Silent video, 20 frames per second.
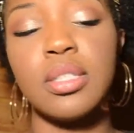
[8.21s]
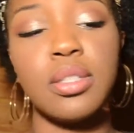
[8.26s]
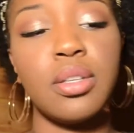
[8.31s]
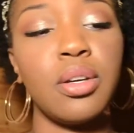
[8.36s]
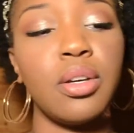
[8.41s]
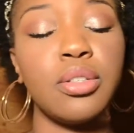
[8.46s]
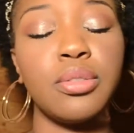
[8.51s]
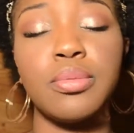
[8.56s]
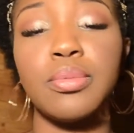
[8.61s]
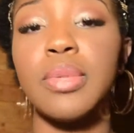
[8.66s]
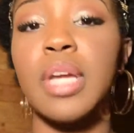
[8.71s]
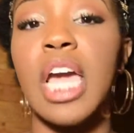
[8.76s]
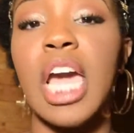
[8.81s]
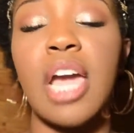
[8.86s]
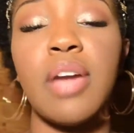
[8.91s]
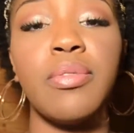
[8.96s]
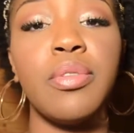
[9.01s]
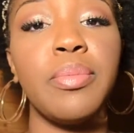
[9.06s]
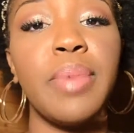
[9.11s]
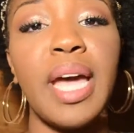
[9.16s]
So
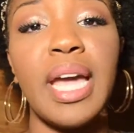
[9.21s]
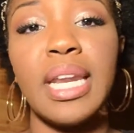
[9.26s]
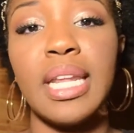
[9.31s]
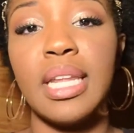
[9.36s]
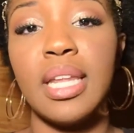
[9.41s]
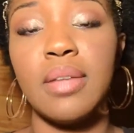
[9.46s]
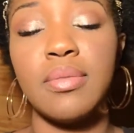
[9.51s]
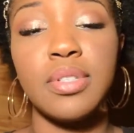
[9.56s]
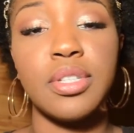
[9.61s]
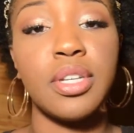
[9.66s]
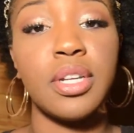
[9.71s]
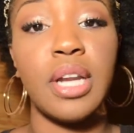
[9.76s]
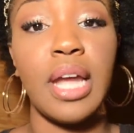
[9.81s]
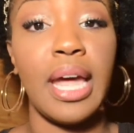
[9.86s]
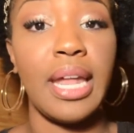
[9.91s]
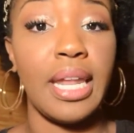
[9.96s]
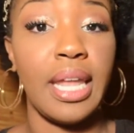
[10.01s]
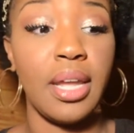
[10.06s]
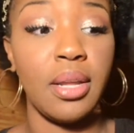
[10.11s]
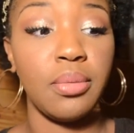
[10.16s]
everybody loves a good
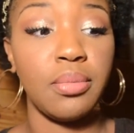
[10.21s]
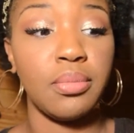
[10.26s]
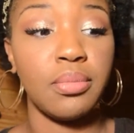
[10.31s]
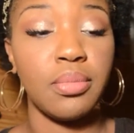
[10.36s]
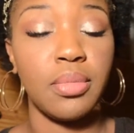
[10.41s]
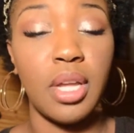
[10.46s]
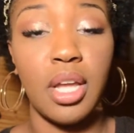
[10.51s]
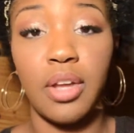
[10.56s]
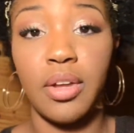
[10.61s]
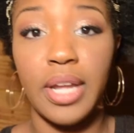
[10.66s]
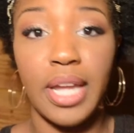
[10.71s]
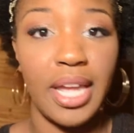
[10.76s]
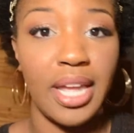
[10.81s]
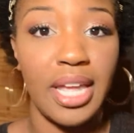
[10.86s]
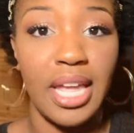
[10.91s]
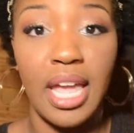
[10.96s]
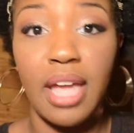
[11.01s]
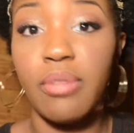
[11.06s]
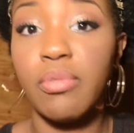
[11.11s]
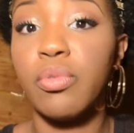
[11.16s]
highlight, okay?
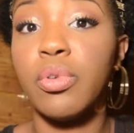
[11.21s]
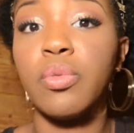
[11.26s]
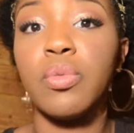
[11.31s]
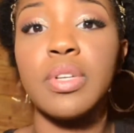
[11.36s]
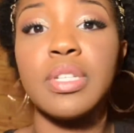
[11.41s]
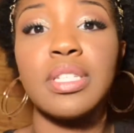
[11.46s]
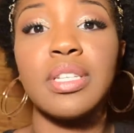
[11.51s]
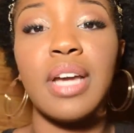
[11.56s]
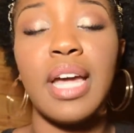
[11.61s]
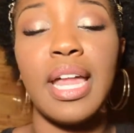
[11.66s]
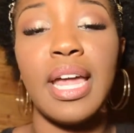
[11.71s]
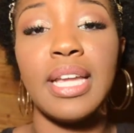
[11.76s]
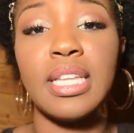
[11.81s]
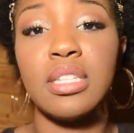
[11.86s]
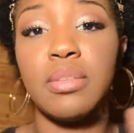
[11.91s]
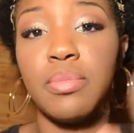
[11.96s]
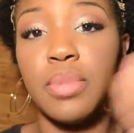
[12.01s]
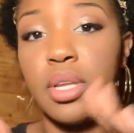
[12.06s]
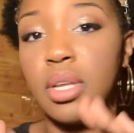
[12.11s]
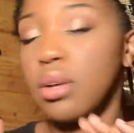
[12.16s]
Everyone wants their highlight
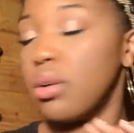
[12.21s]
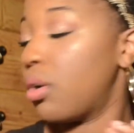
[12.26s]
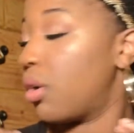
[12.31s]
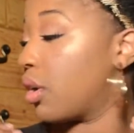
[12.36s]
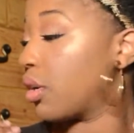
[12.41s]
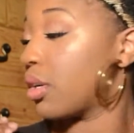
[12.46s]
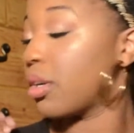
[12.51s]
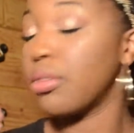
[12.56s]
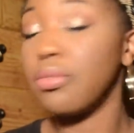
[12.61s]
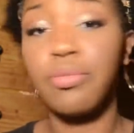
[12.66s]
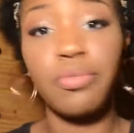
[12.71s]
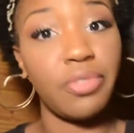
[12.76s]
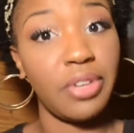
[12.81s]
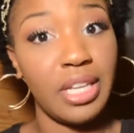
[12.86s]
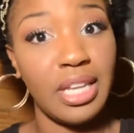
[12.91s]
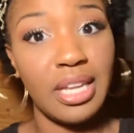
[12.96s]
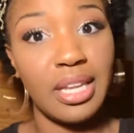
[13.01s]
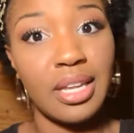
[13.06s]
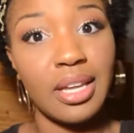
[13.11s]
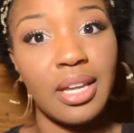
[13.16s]
to be on
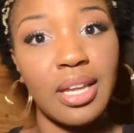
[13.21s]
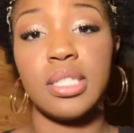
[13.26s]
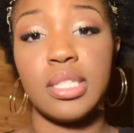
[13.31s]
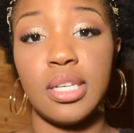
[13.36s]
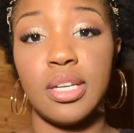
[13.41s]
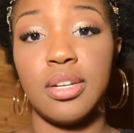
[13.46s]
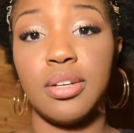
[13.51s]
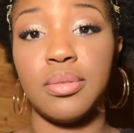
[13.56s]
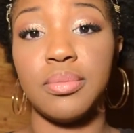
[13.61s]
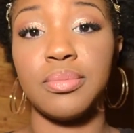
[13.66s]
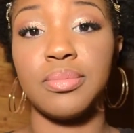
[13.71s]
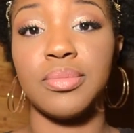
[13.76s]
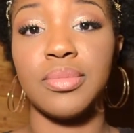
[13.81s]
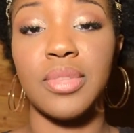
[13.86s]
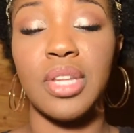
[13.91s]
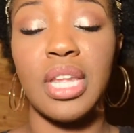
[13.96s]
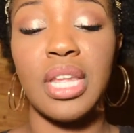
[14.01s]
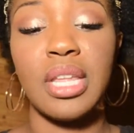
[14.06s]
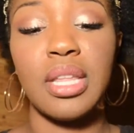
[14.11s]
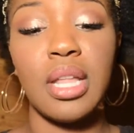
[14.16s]
fleek. So
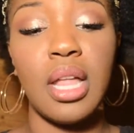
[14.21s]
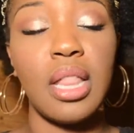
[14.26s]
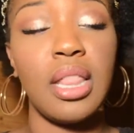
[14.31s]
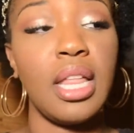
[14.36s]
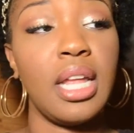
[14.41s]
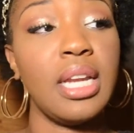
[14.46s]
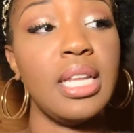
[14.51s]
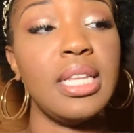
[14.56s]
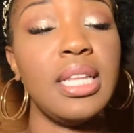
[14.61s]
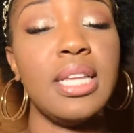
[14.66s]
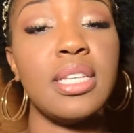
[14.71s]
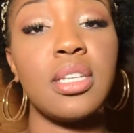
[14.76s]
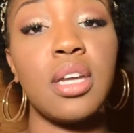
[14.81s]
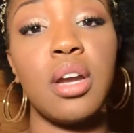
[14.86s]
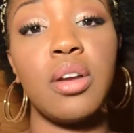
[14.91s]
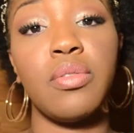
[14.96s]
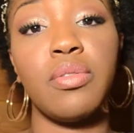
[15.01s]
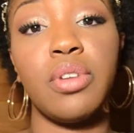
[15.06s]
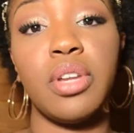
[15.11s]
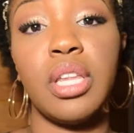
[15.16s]
a lot of these
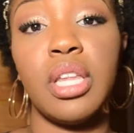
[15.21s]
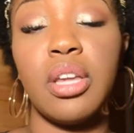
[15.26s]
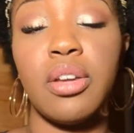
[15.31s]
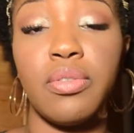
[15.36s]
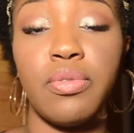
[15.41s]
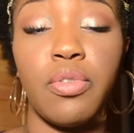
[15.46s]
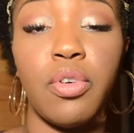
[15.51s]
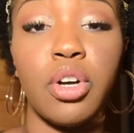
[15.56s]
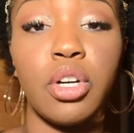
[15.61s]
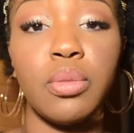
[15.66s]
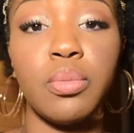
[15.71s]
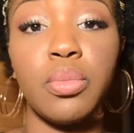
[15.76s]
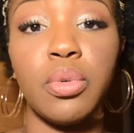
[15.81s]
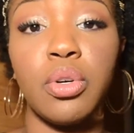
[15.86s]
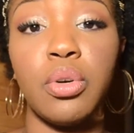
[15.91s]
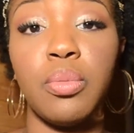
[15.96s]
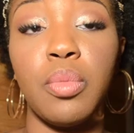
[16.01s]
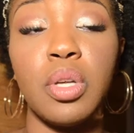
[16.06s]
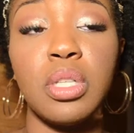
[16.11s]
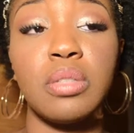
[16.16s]
are really
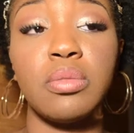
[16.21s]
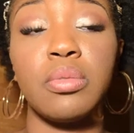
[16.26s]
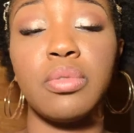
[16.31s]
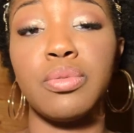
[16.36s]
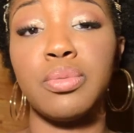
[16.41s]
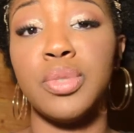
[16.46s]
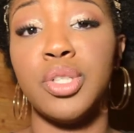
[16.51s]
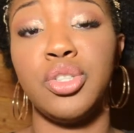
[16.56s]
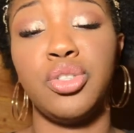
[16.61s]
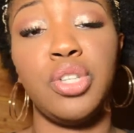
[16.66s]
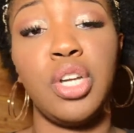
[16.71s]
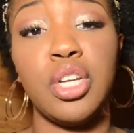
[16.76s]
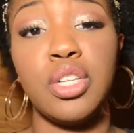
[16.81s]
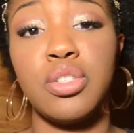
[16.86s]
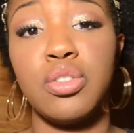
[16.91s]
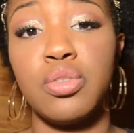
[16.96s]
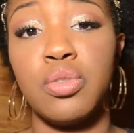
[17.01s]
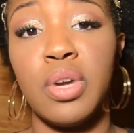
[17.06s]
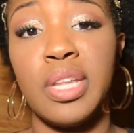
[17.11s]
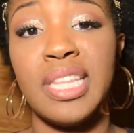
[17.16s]
affordable. Most of them are from the
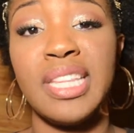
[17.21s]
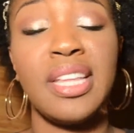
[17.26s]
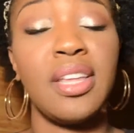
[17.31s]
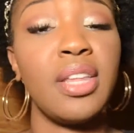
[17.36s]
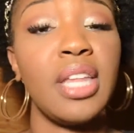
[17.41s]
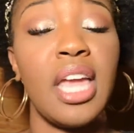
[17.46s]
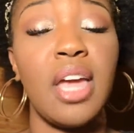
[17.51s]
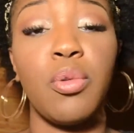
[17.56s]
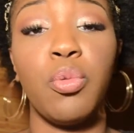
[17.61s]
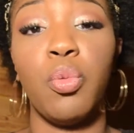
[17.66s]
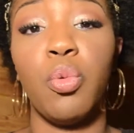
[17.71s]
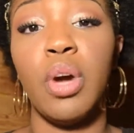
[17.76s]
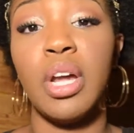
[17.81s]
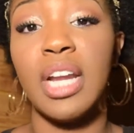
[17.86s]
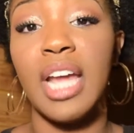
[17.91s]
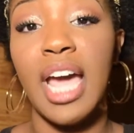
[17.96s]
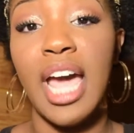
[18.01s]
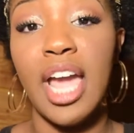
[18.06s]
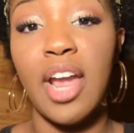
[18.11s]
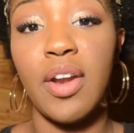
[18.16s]
drugstore. I think I only have one
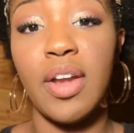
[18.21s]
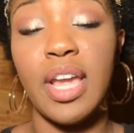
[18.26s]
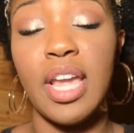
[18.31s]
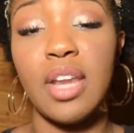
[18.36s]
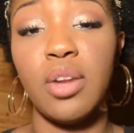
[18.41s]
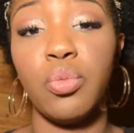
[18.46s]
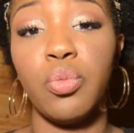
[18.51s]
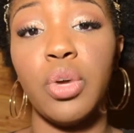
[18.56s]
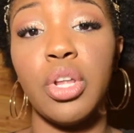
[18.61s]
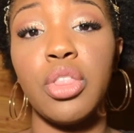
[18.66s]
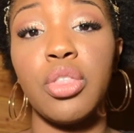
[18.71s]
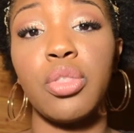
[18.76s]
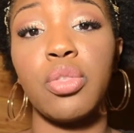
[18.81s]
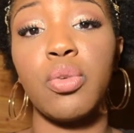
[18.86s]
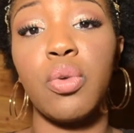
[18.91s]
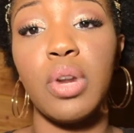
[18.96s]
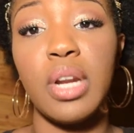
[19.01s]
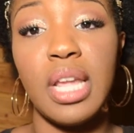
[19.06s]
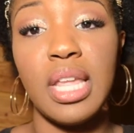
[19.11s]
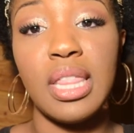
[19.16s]
higher end one
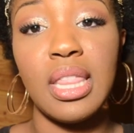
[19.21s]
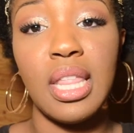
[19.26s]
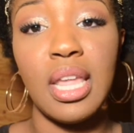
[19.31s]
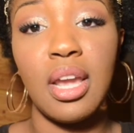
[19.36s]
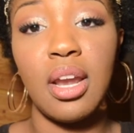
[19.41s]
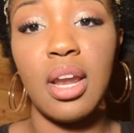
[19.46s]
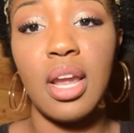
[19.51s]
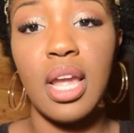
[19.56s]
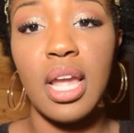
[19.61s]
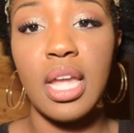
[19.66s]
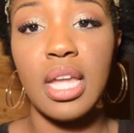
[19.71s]
thrown in there.